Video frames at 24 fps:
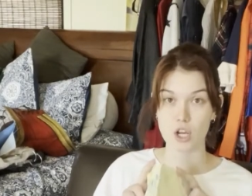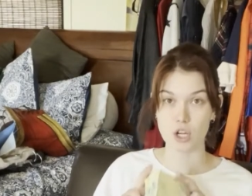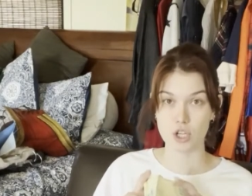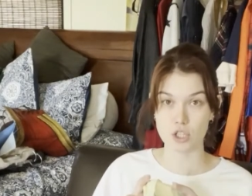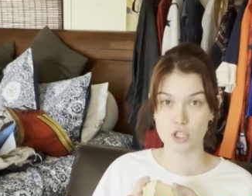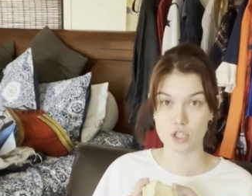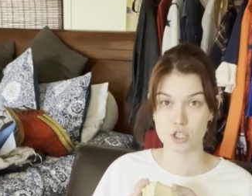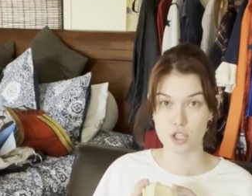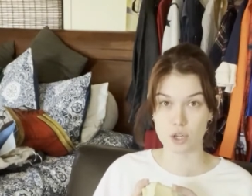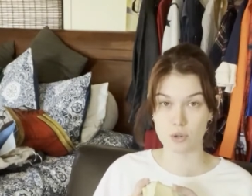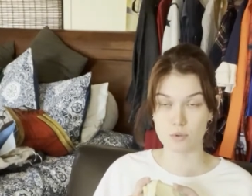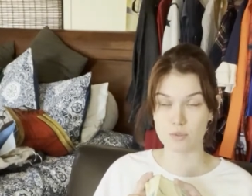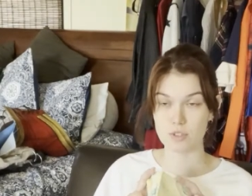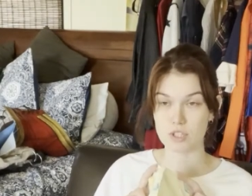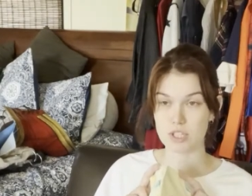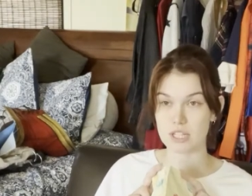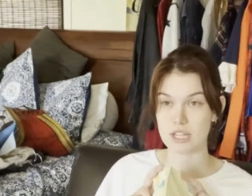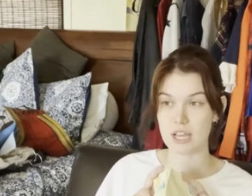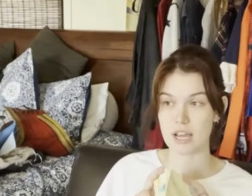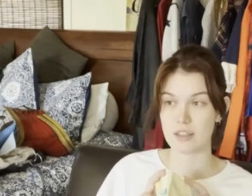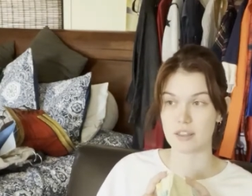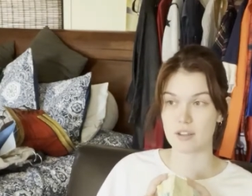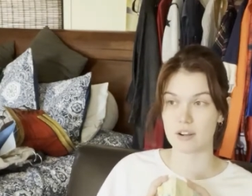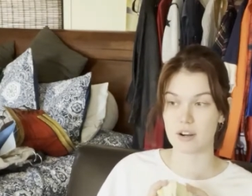sewn
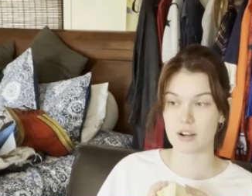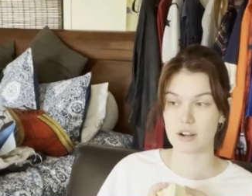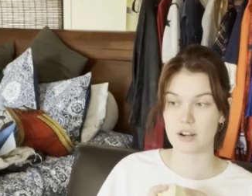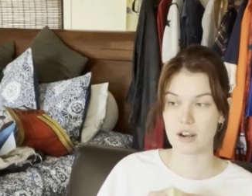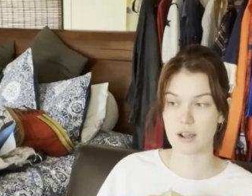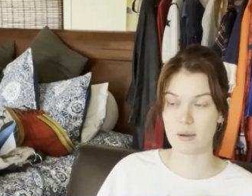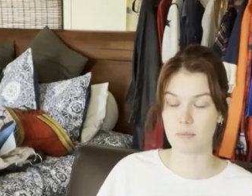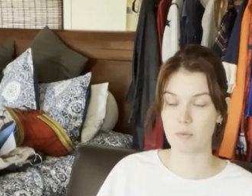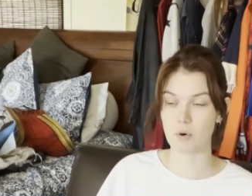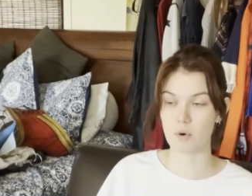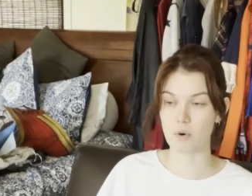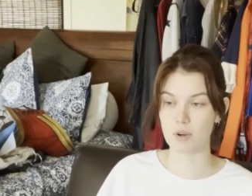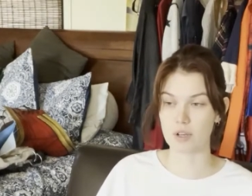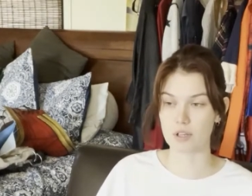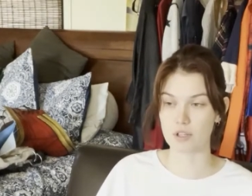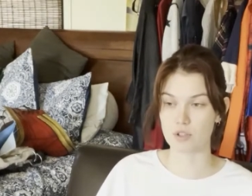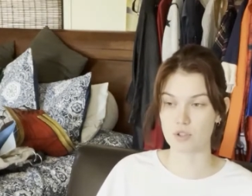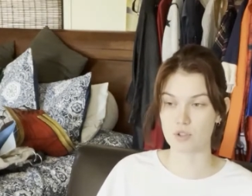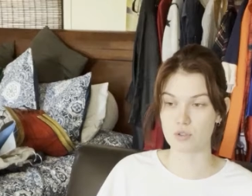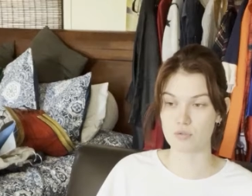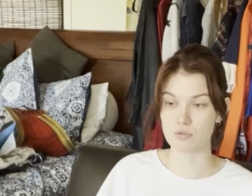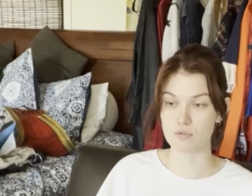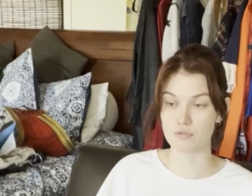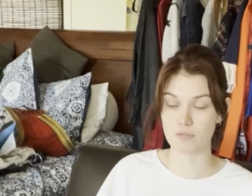together, and I'm going
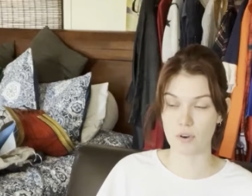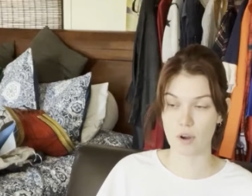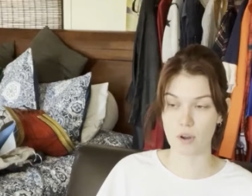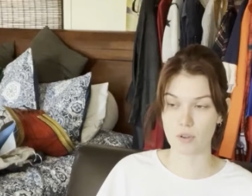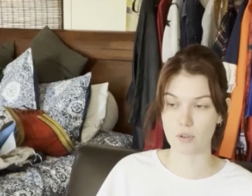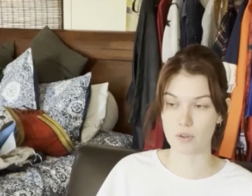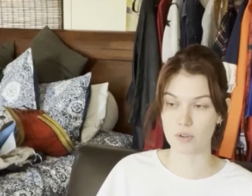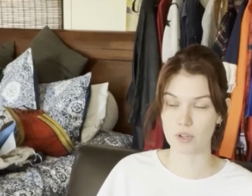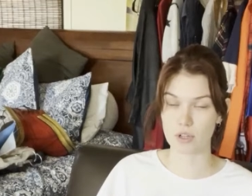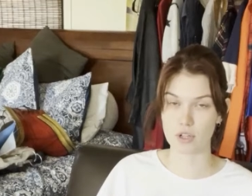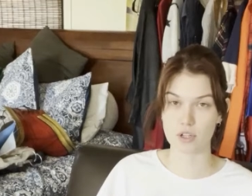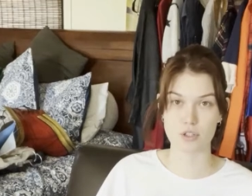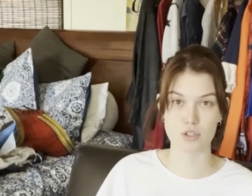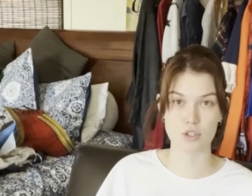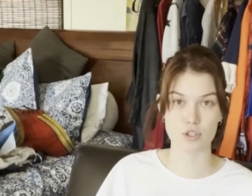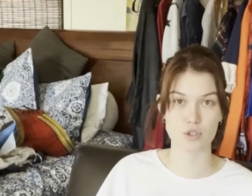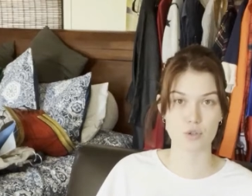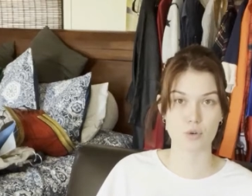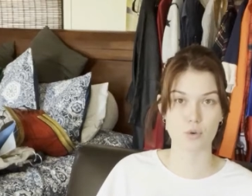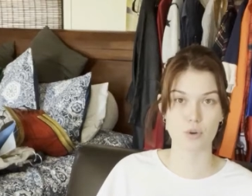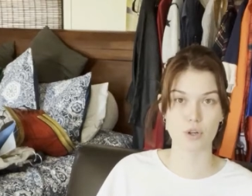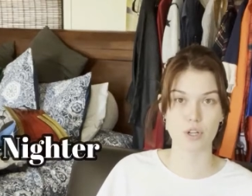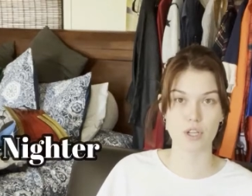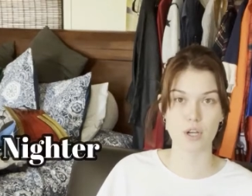to follow her
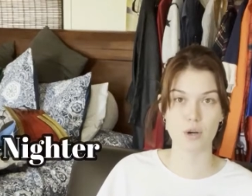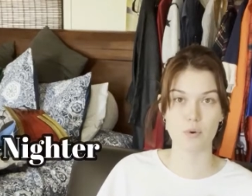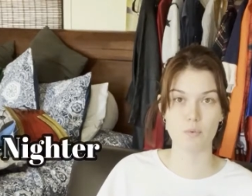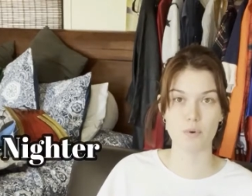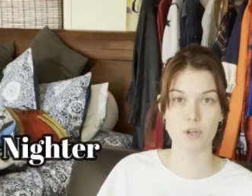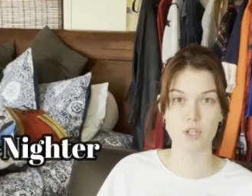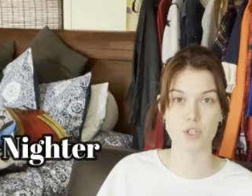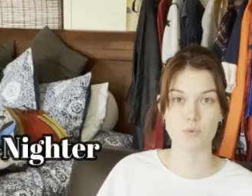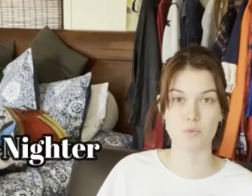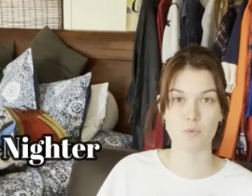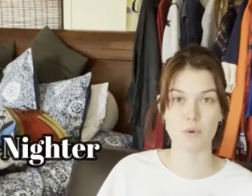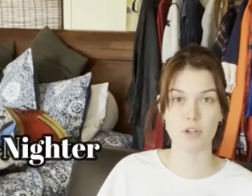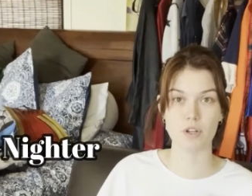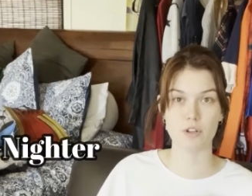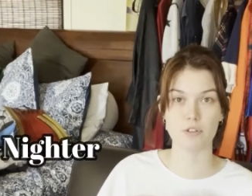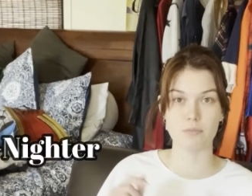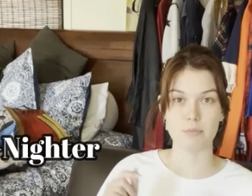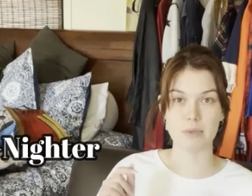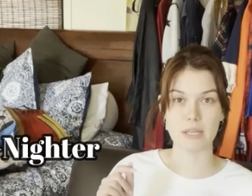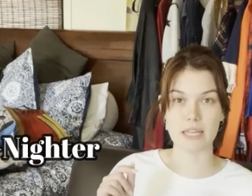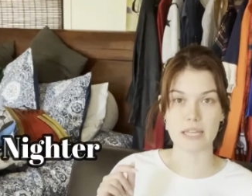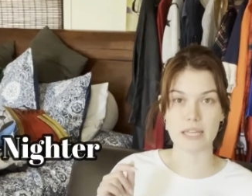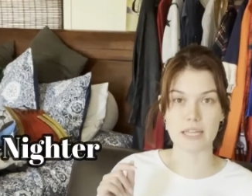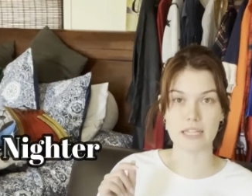tutorial, which will
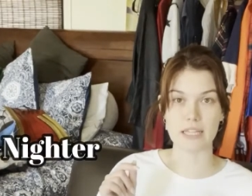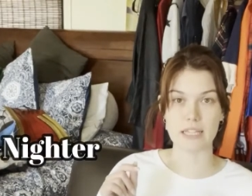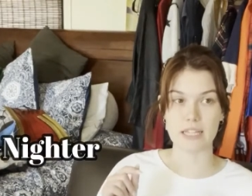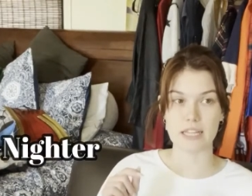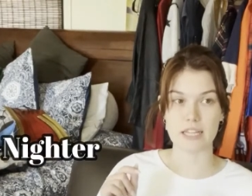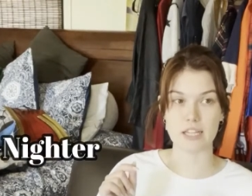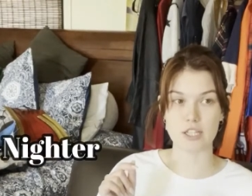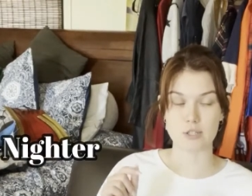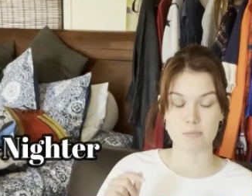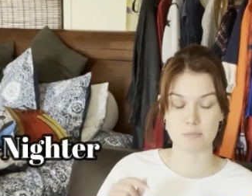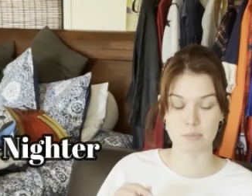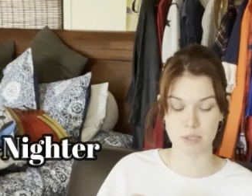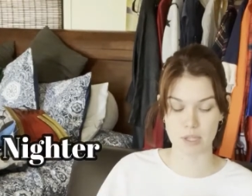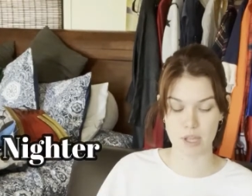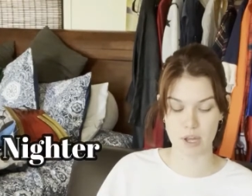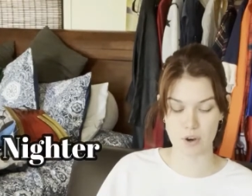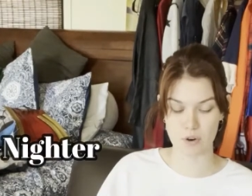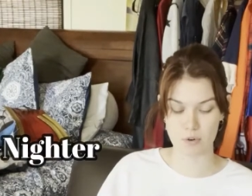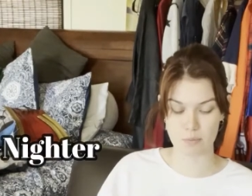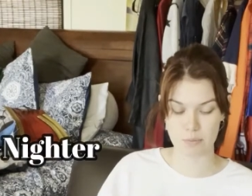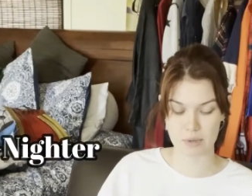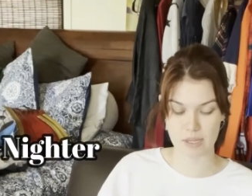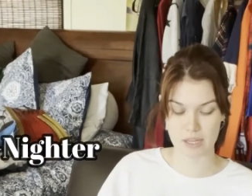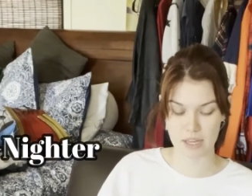be linked
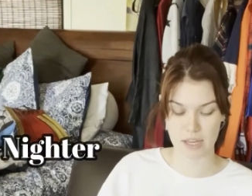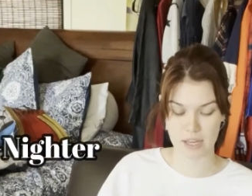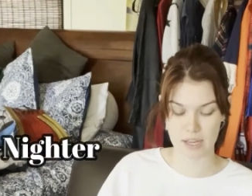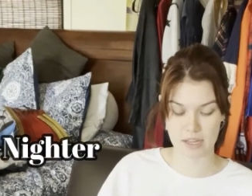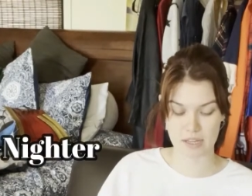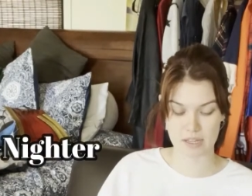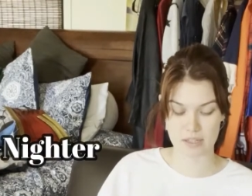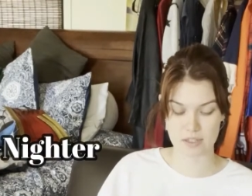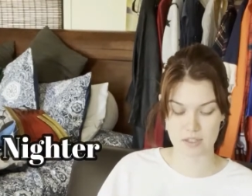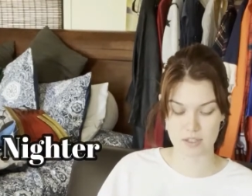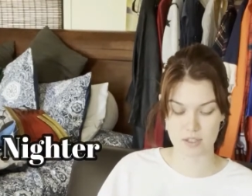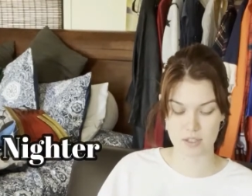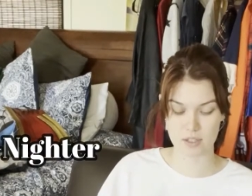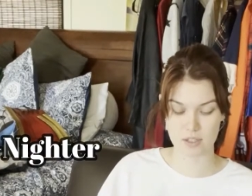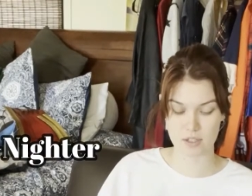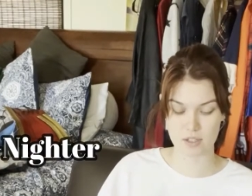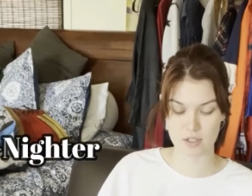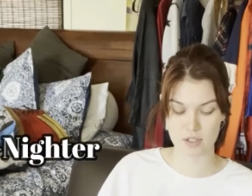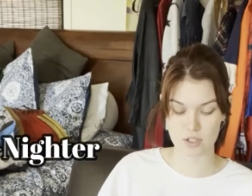below, because